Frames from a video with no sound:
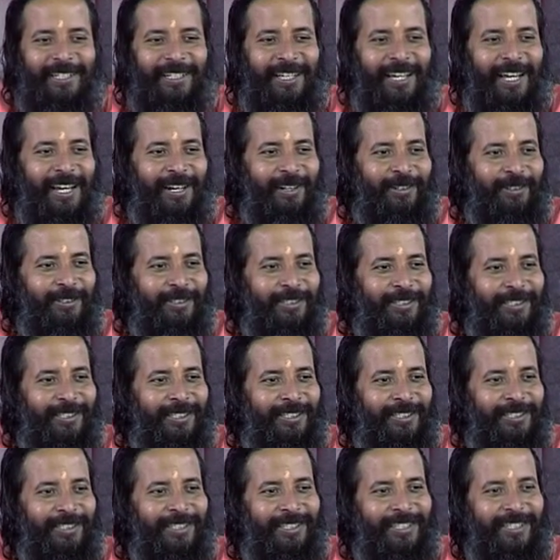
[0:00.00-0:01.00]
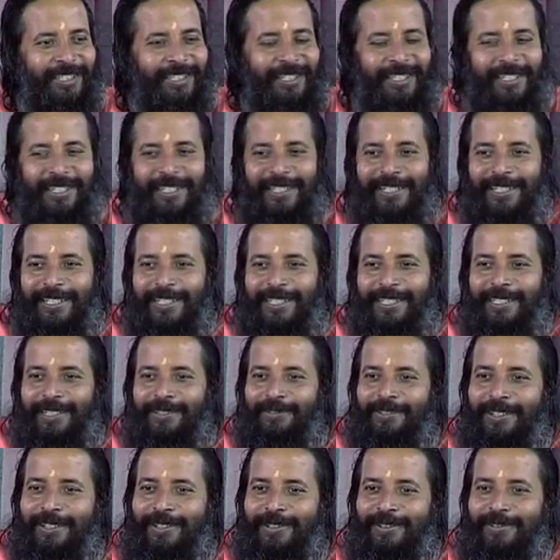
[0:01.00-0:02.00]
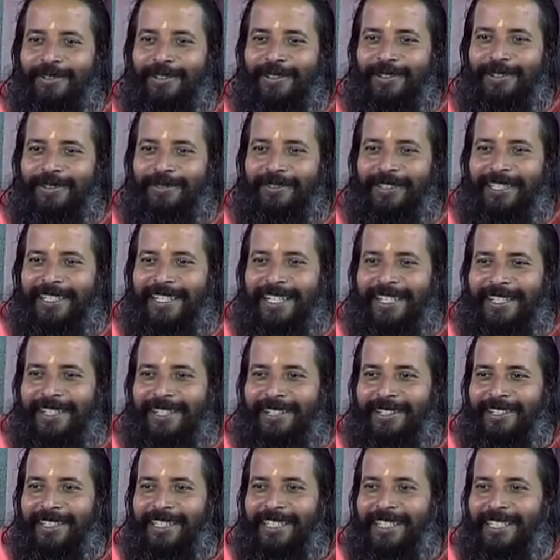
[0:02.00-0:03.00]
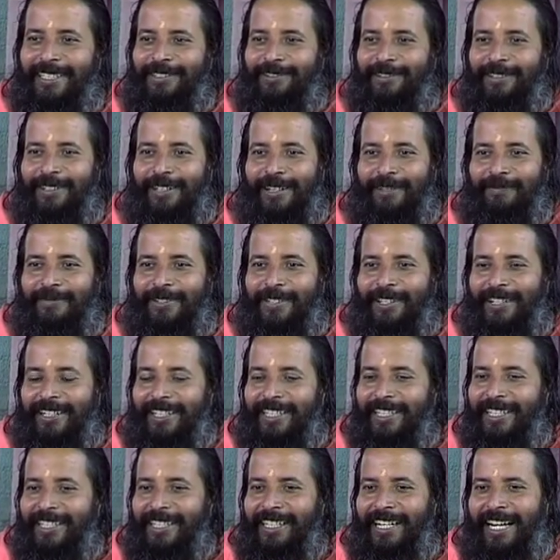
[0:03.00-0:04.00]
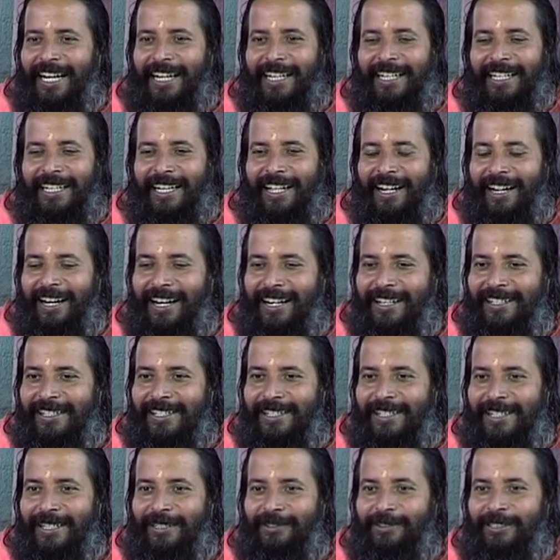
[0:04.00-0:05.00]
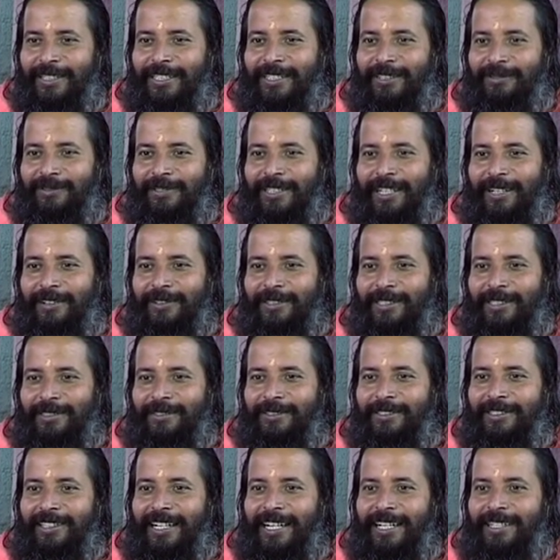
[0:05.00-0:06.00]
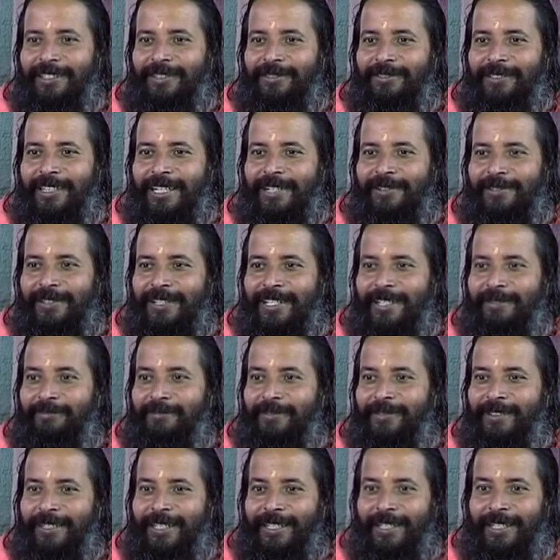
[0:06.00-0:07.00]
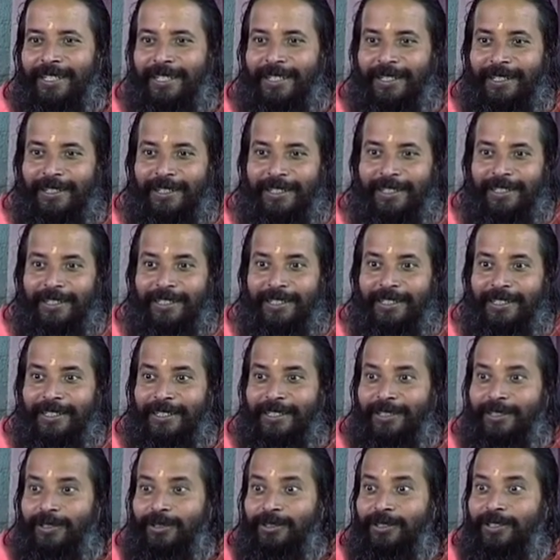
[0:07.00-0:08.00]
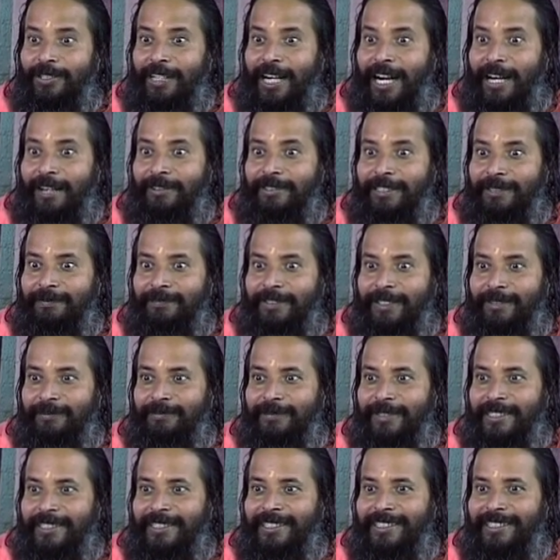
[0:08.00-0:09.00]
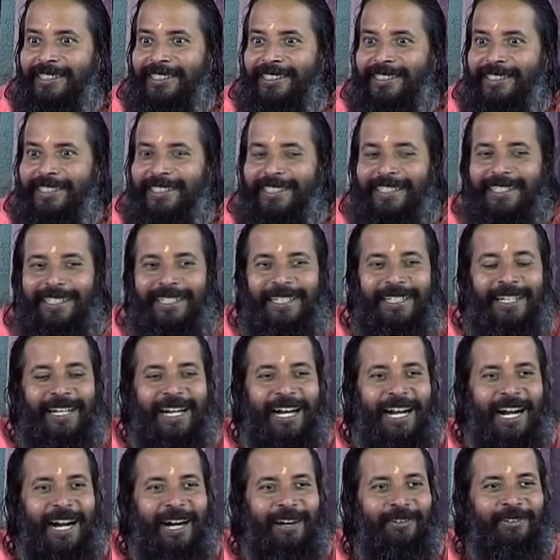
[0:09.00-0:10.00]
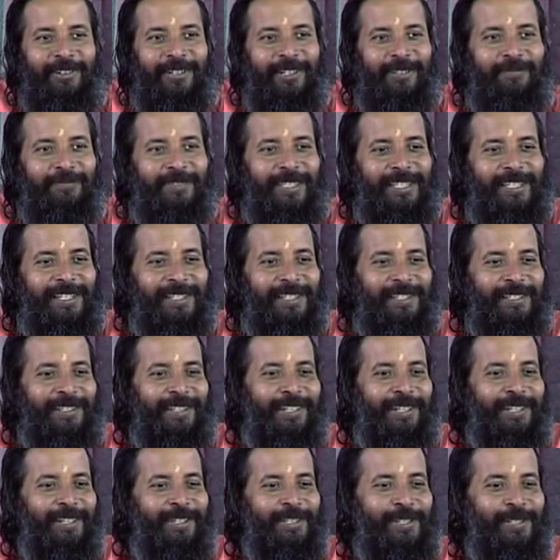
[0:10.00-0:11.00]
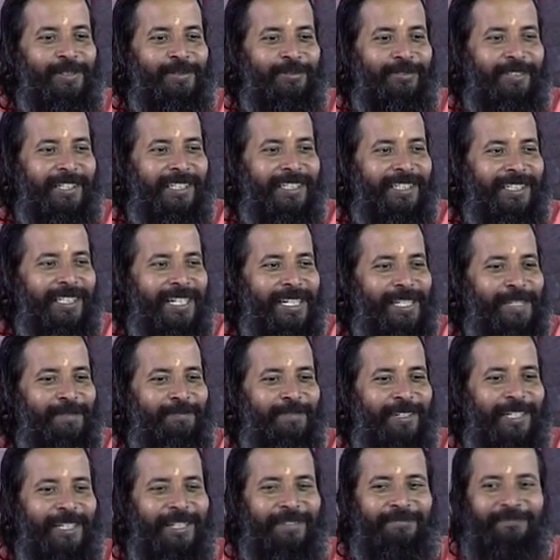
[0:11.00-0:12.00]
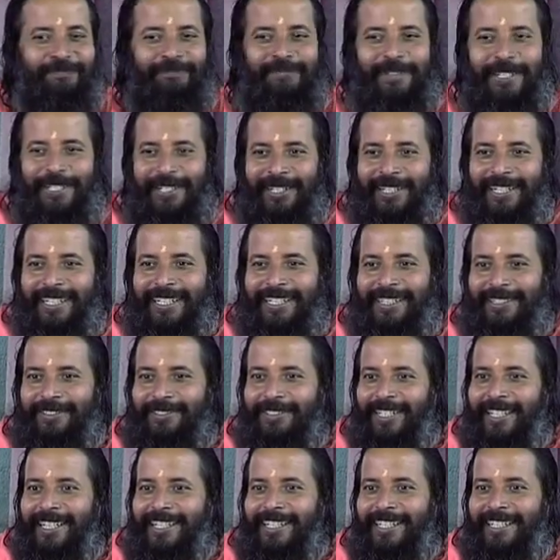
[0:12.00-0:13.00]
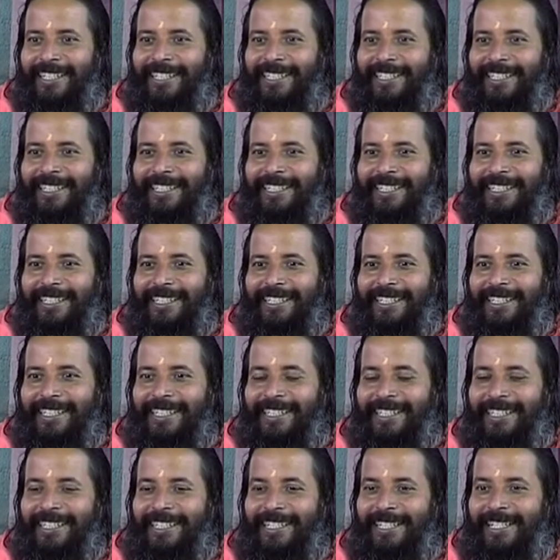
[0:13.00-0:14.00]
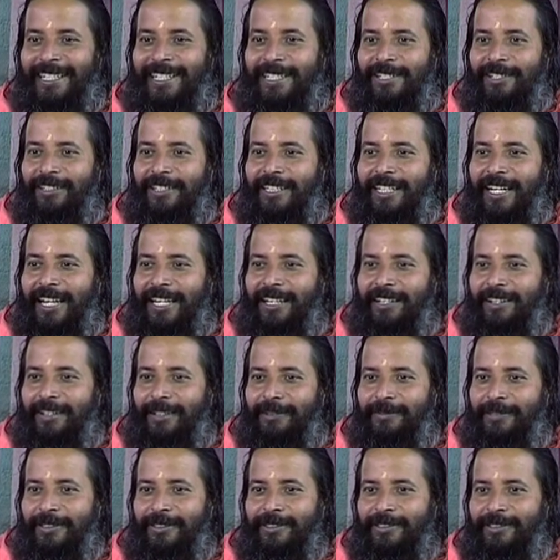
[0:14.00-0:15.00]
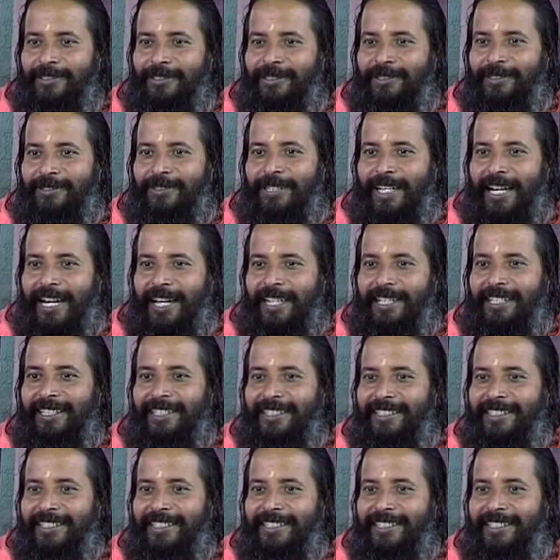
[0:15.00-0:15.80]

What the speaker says: Hello. It was so sweet yesterday. You loved honey. I can't stay without you. And today you say, go away from me. How come this sweetness became bitter today? Yesterday I love you. Today I